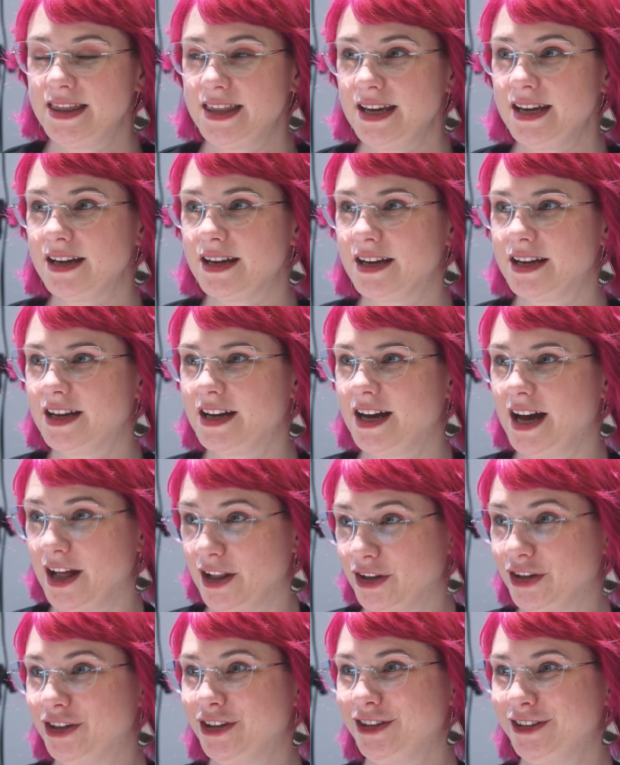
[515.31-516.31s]
think
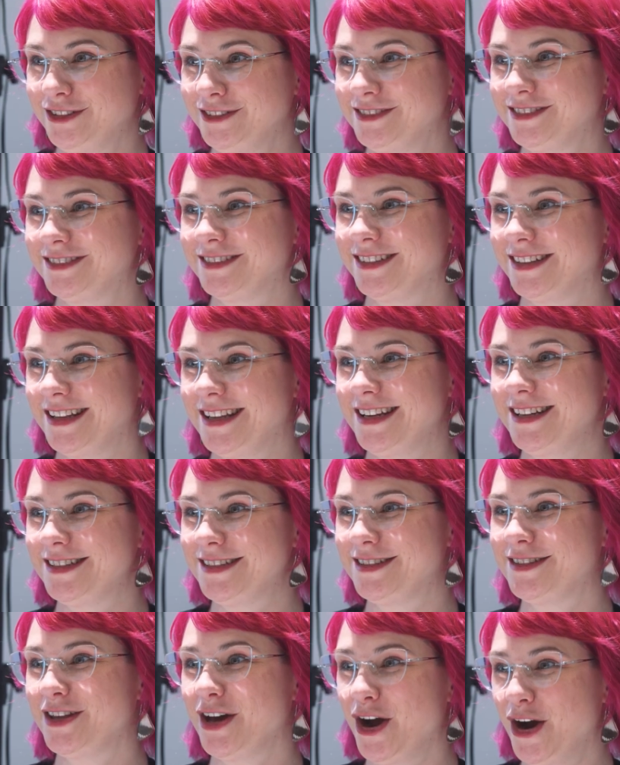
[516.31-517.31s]
color
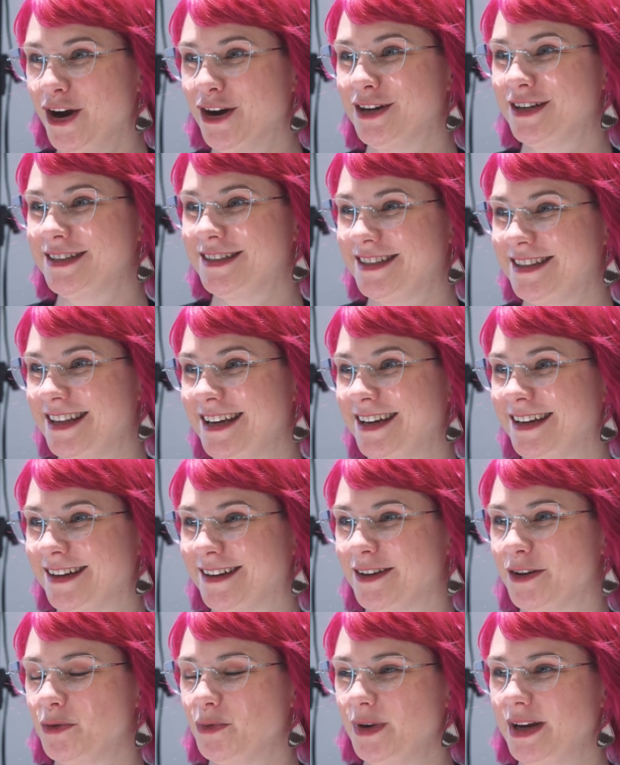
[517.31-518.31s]
is the hardest thing
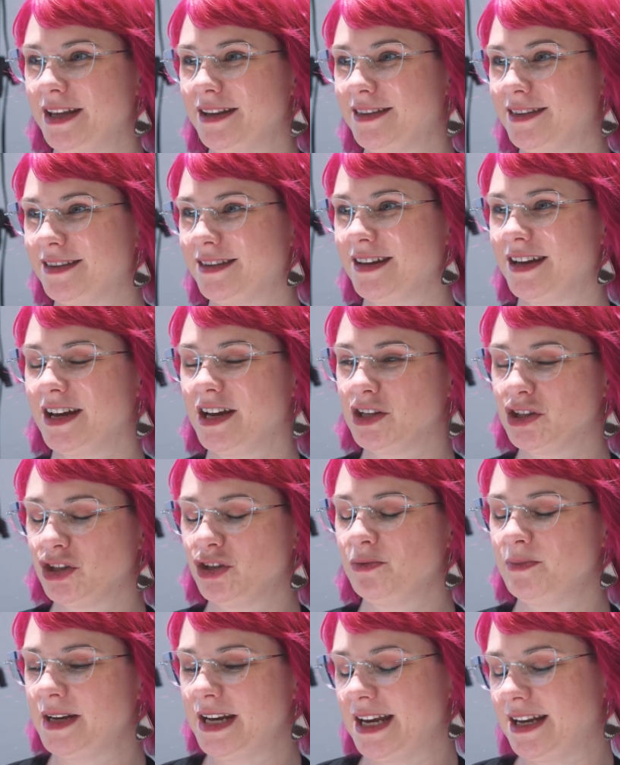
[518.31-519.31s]
with
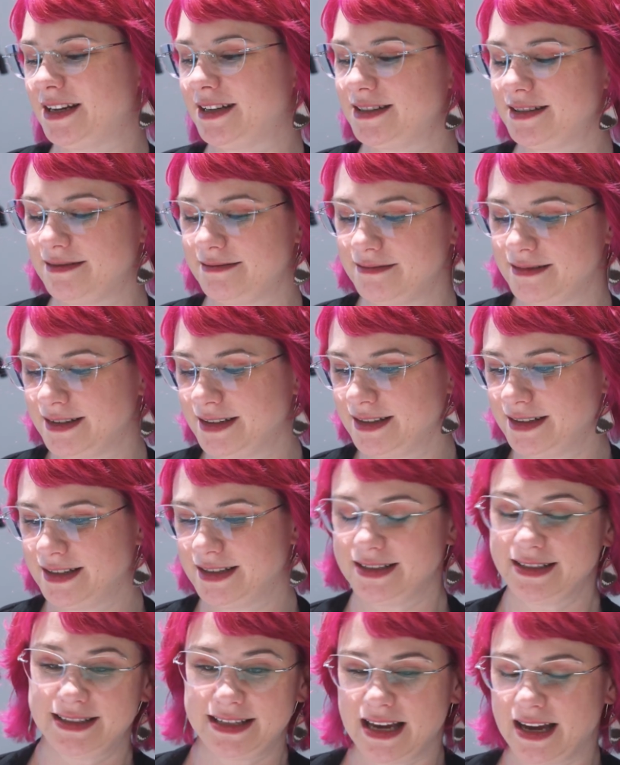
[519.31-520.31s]
illuminated
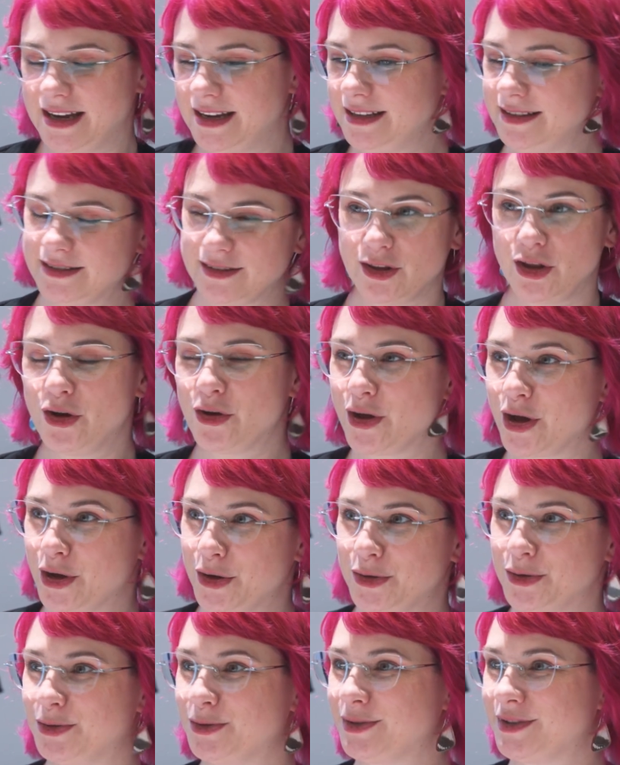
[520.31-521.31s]
signs,
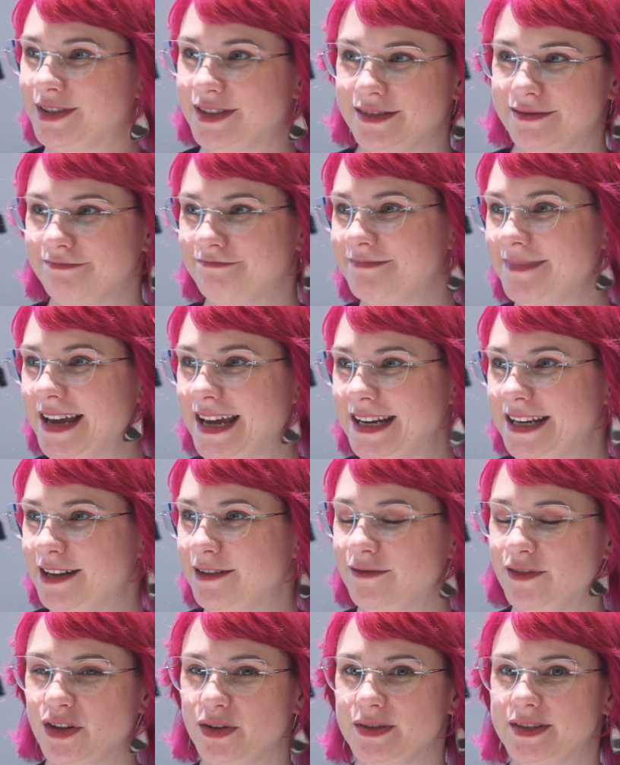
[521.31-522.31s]
logos, any
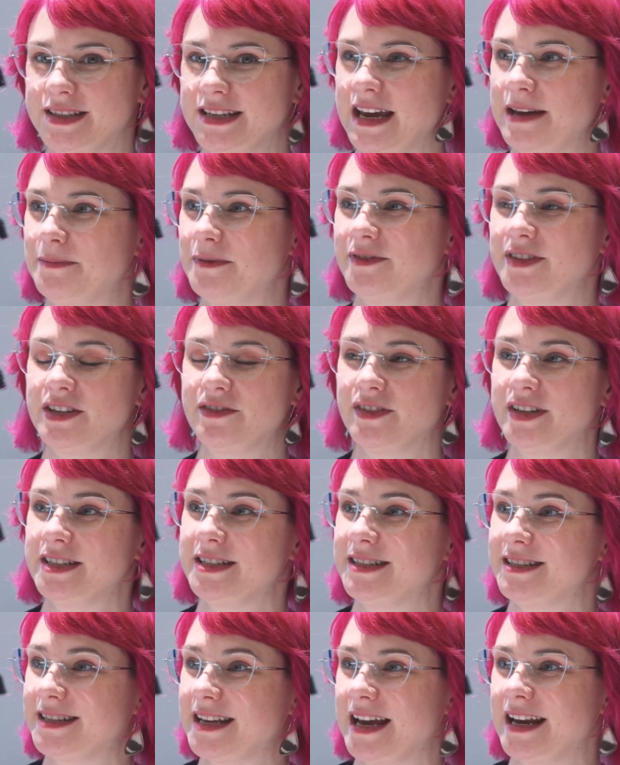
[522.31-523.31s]
of those type of different
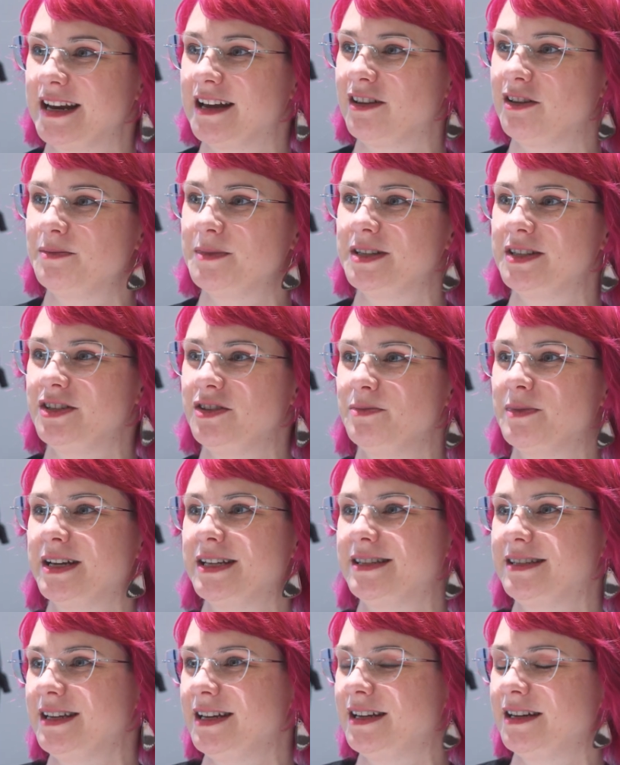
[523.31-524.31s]
design elements you
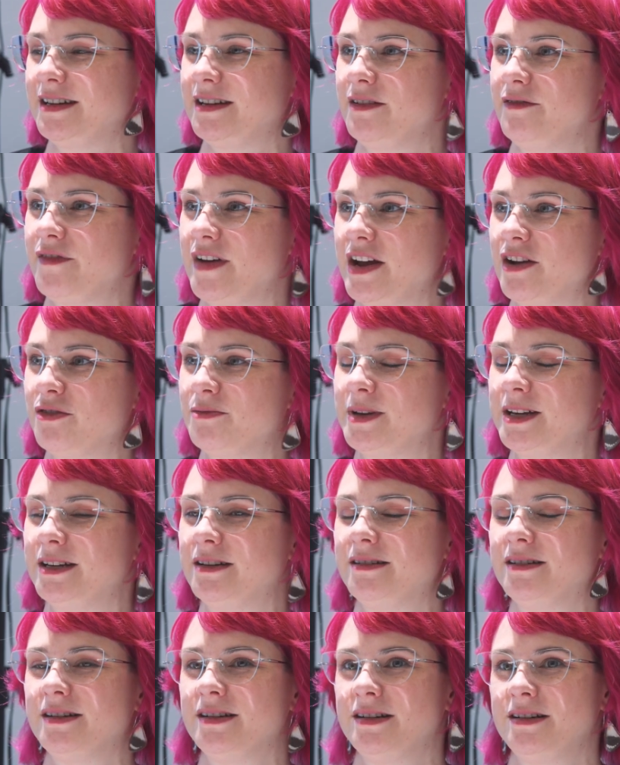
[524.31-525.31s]
might see in an environment,
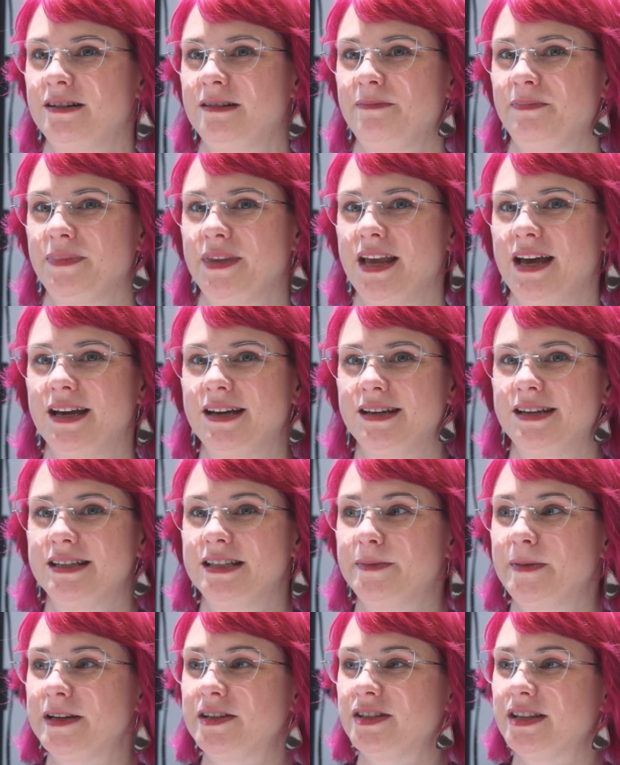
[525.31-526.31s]

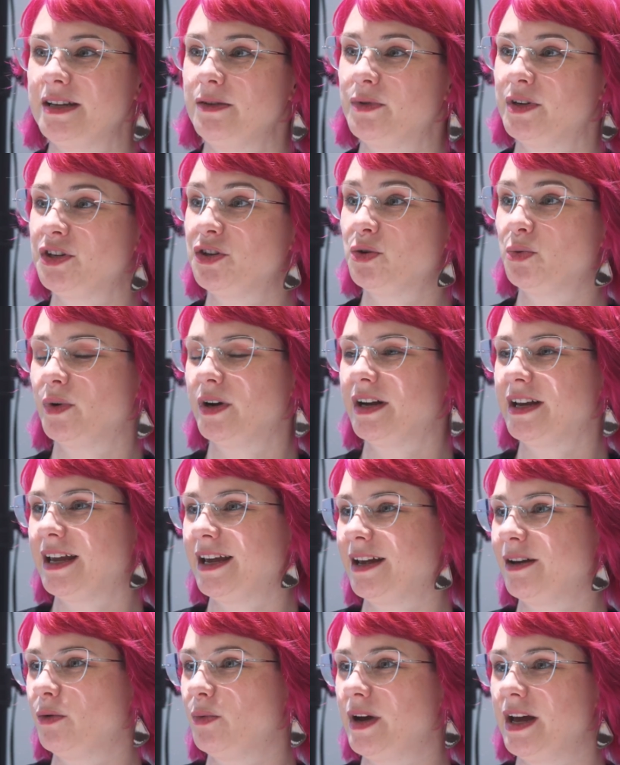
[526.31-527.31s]
especially when you're
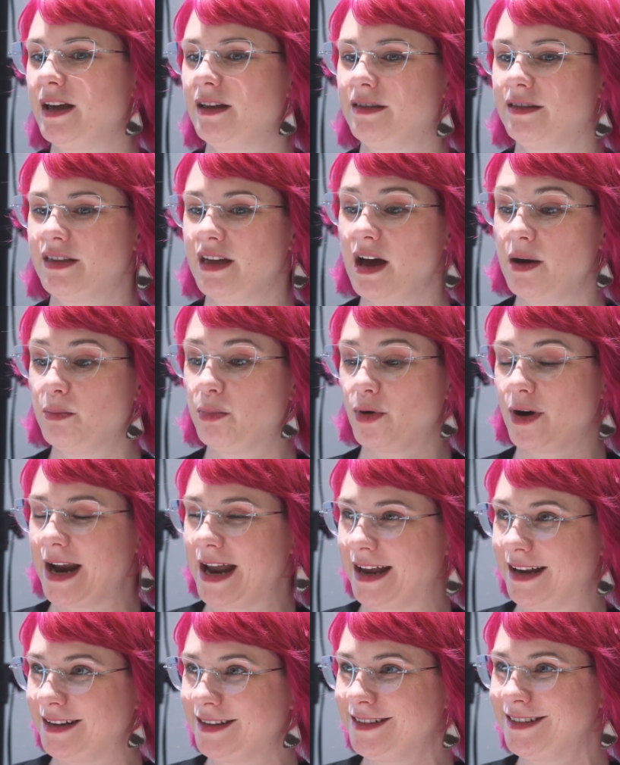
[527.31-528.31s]
working with a
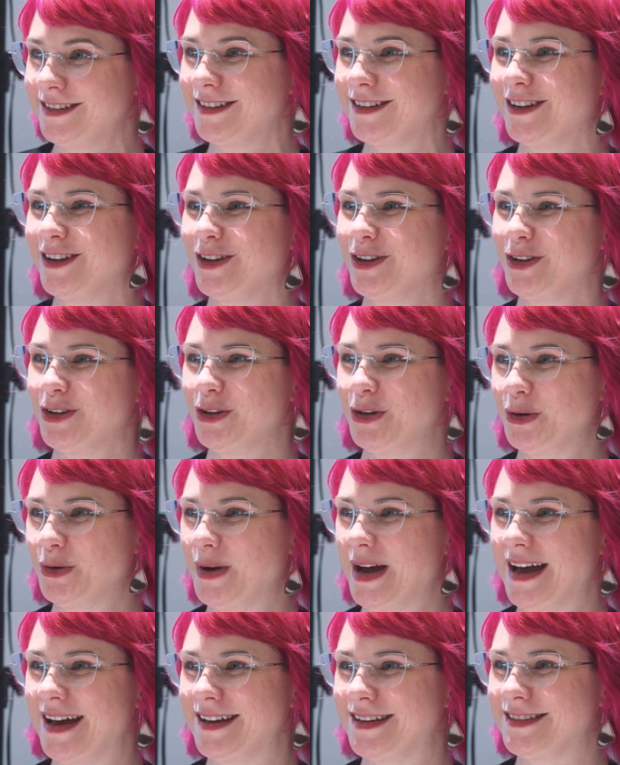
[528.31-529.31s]
brand who
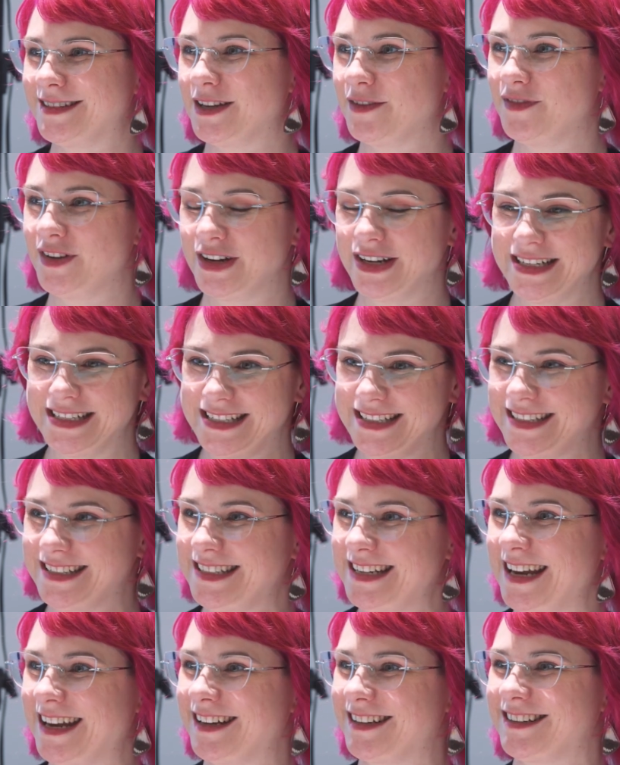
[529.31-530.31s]
has a very
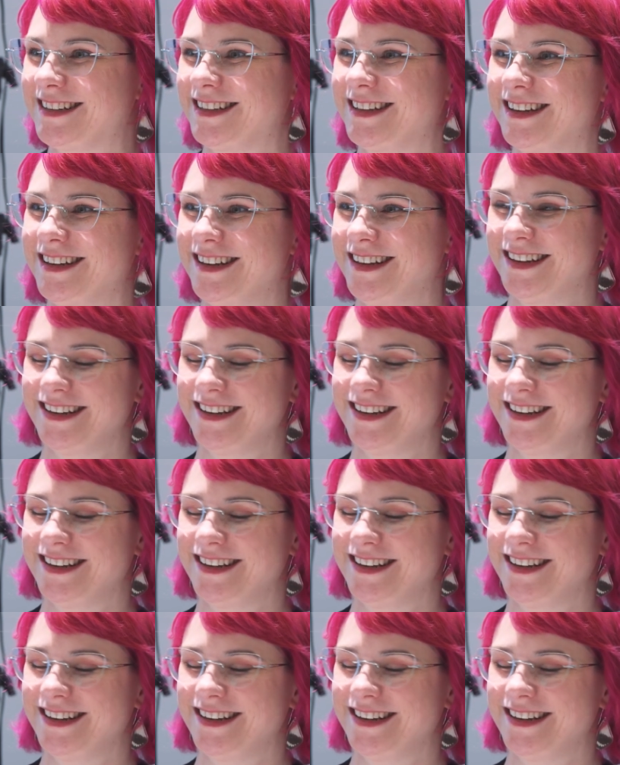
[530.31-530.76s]
distinct